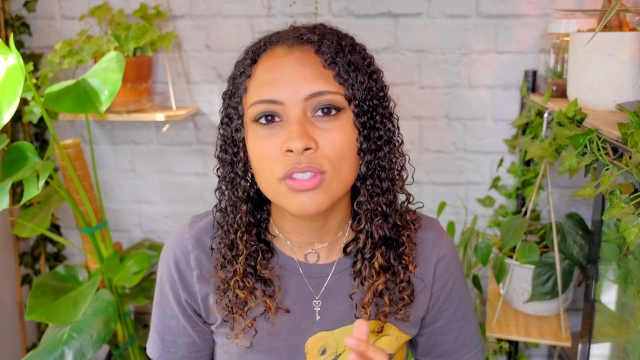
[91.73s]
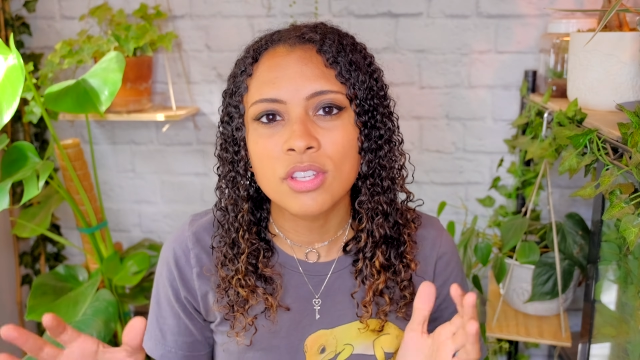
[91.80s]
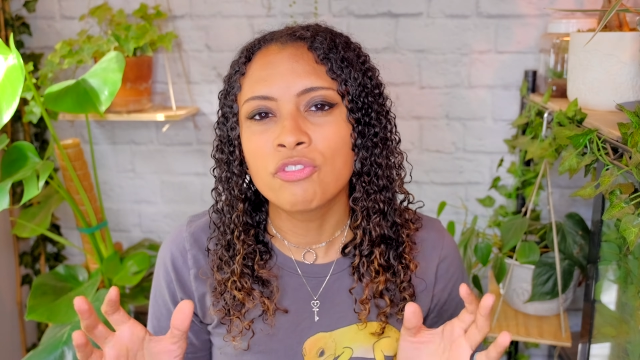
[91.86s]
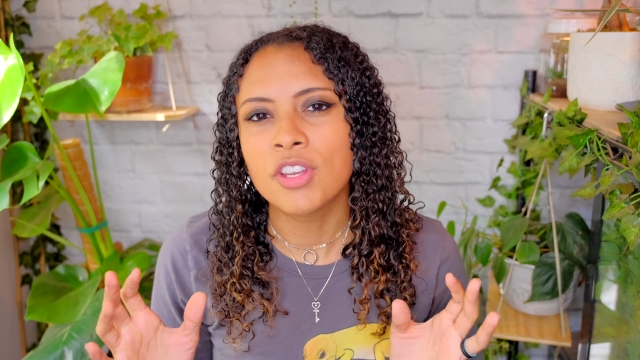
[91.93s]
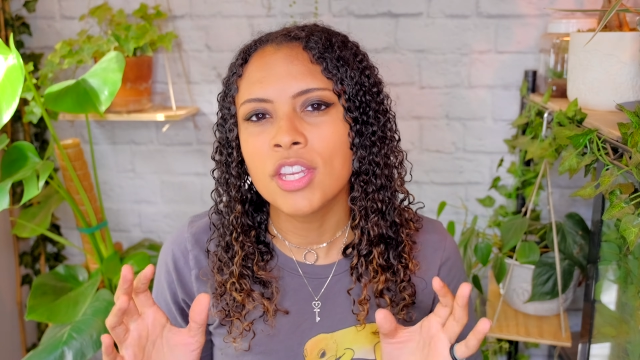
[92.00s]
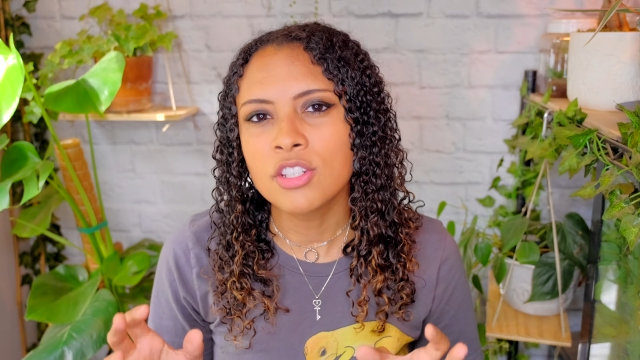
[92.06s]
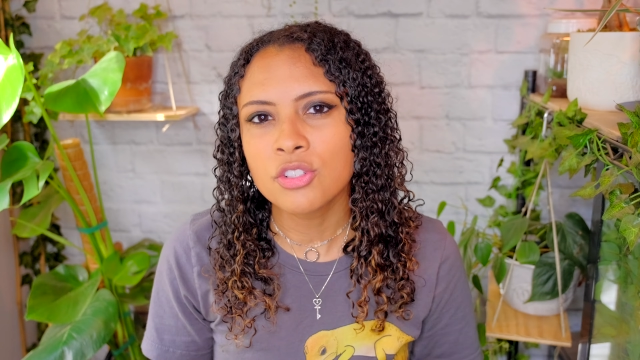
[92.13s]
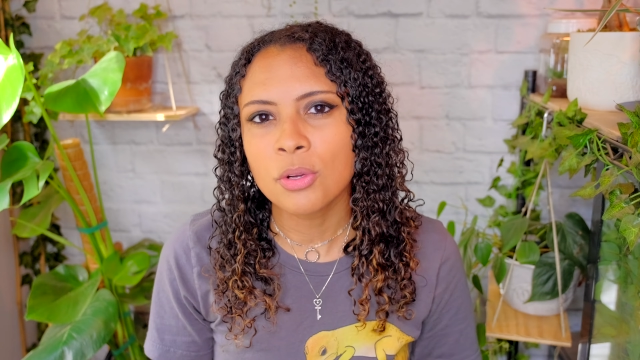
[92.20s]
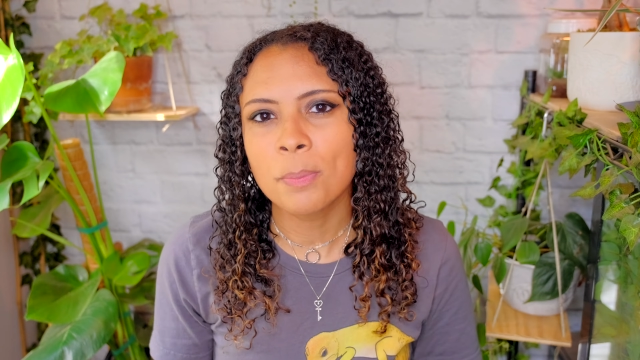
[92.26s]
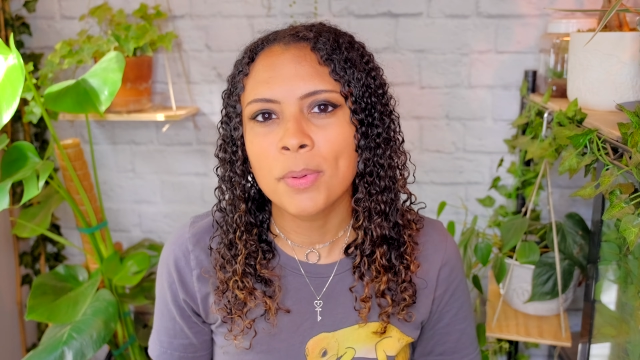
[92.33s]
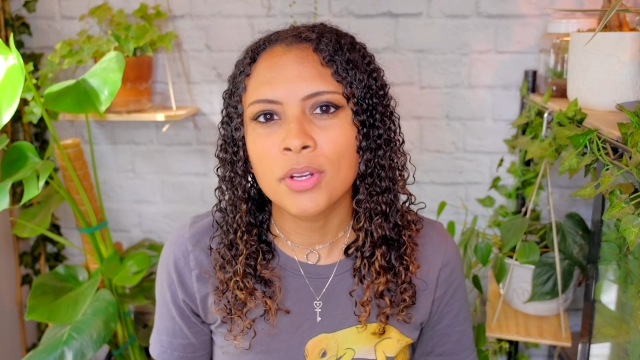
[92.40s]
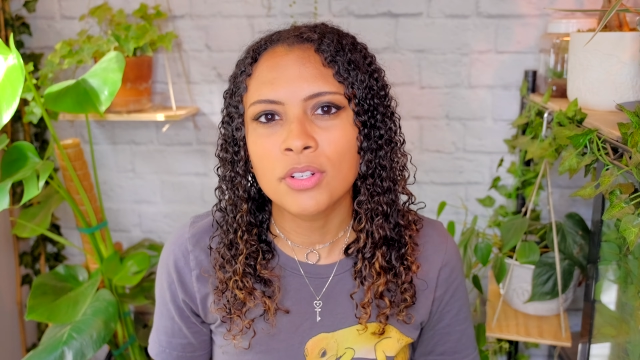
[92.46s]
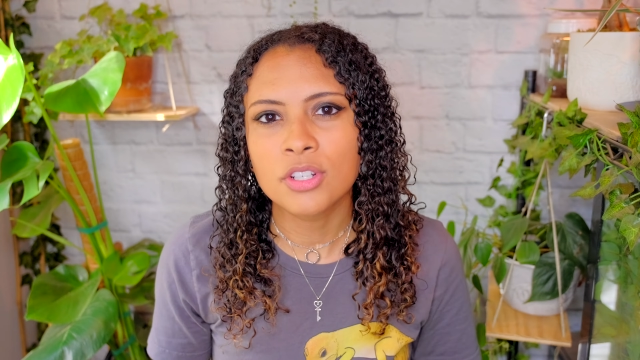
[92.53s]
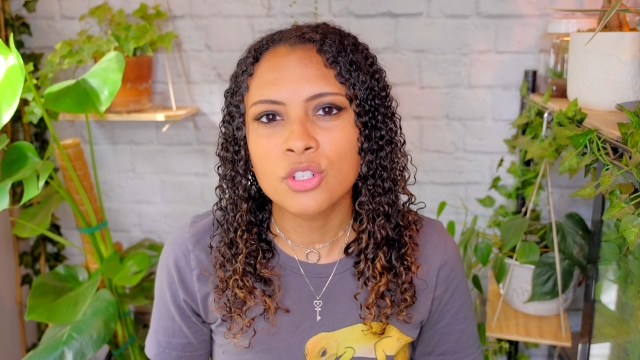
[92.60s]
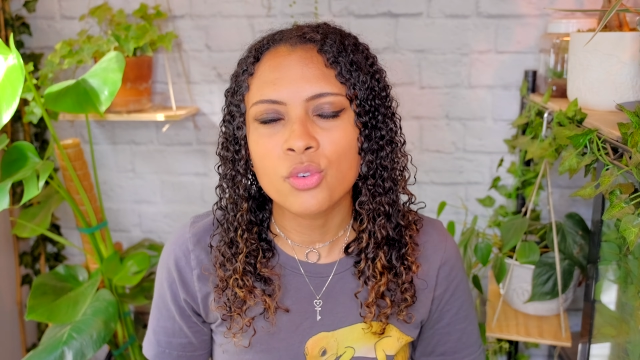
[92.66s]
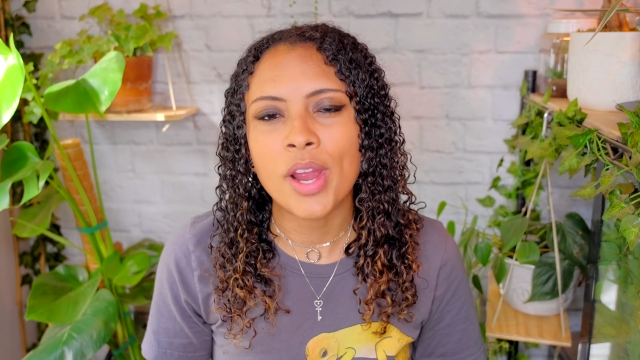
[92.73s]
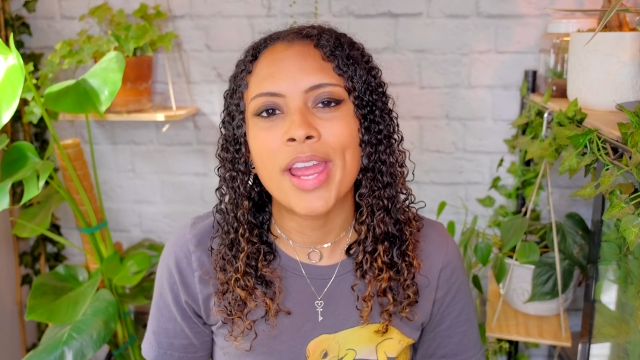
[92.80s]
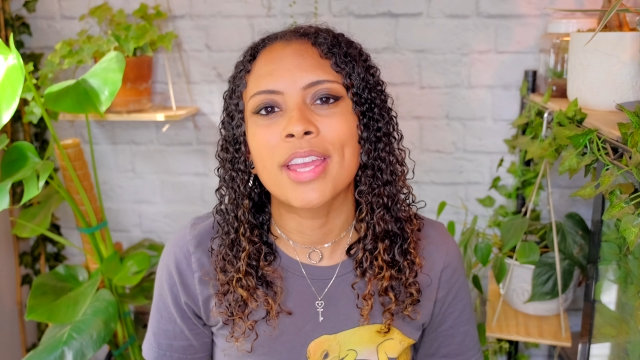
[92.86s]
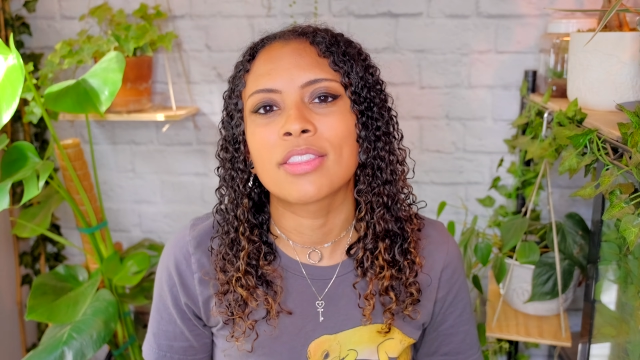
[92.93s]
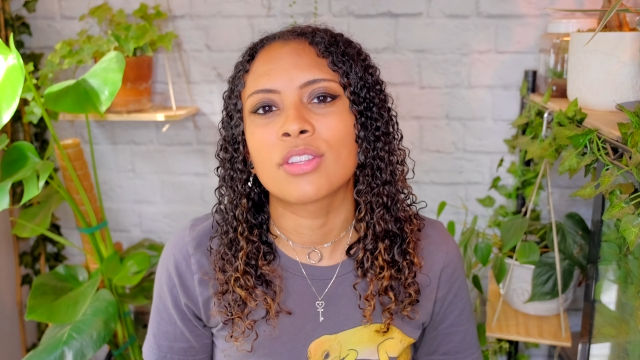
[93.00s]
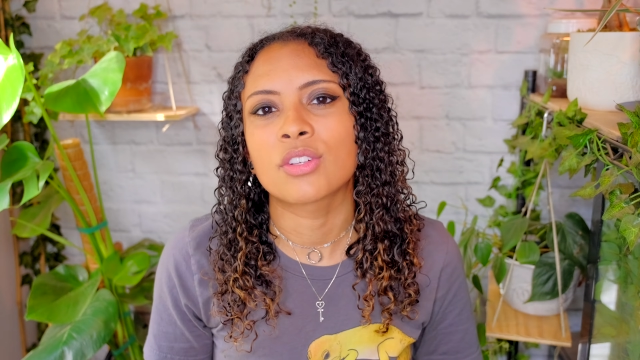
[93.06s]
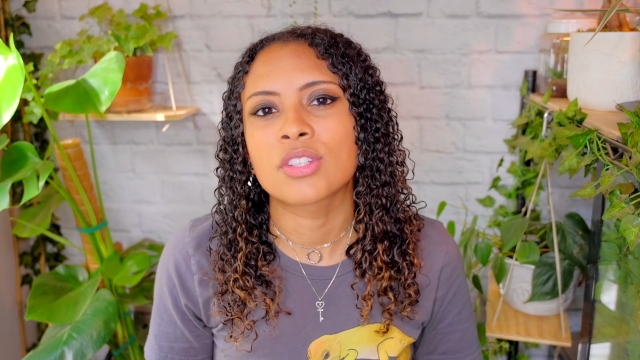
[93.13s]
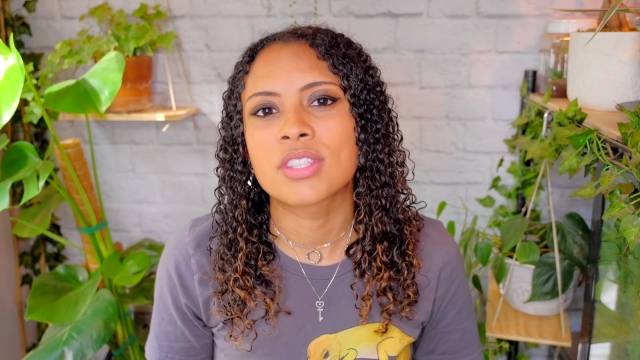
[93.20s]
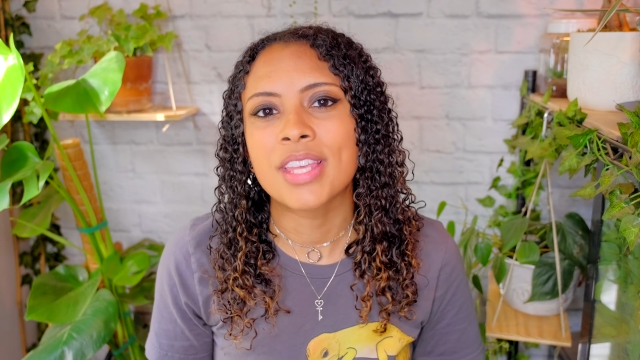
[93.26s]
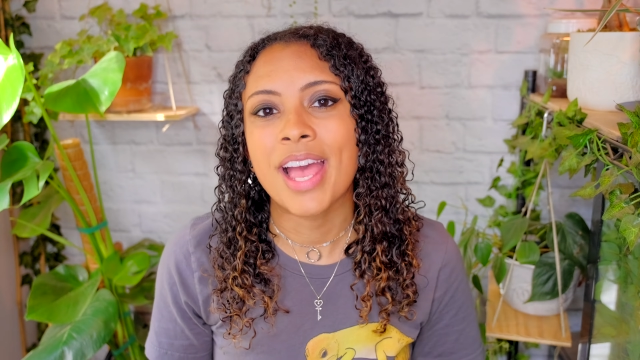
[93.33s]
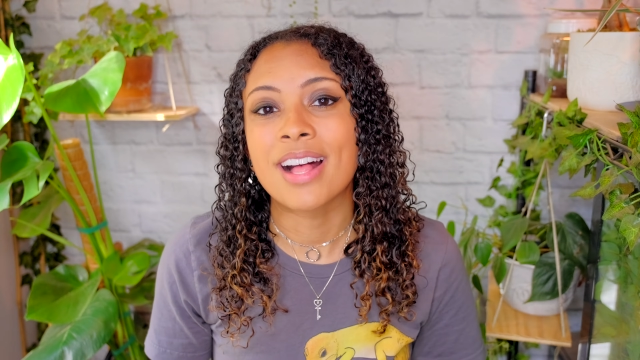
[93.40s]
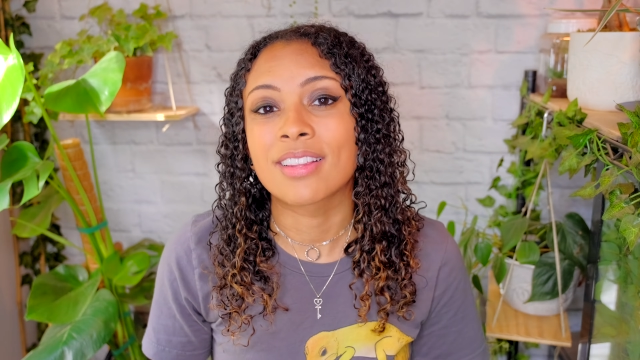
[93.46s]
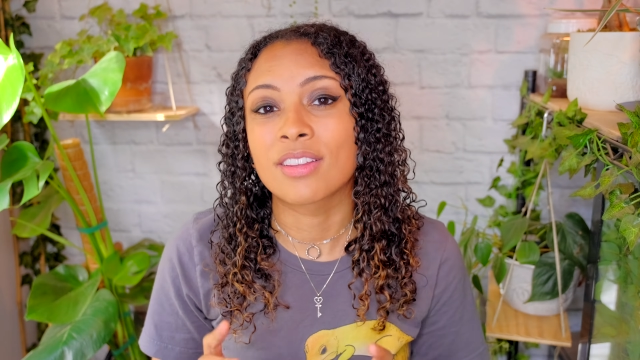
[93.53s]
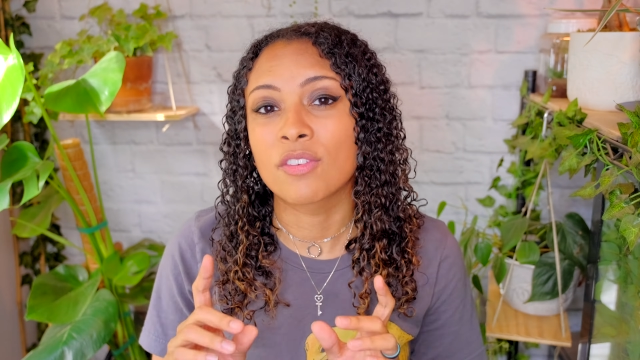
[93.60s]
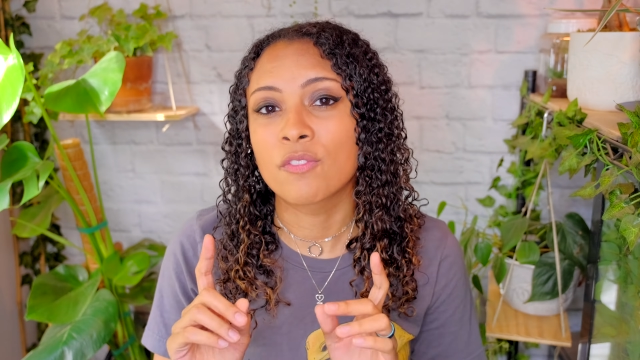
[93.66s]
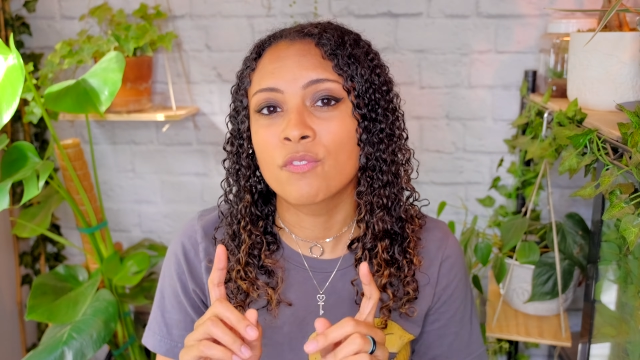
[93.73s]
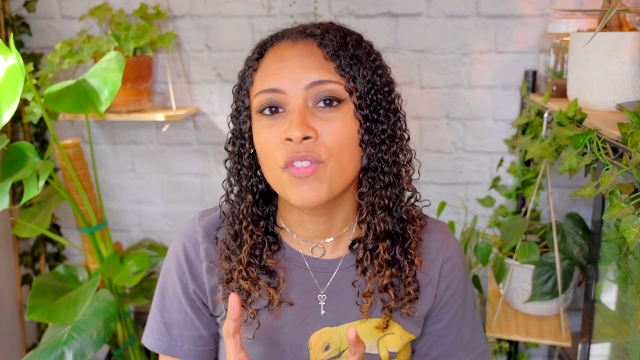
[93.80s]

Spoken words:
feed your bearded dragon their salad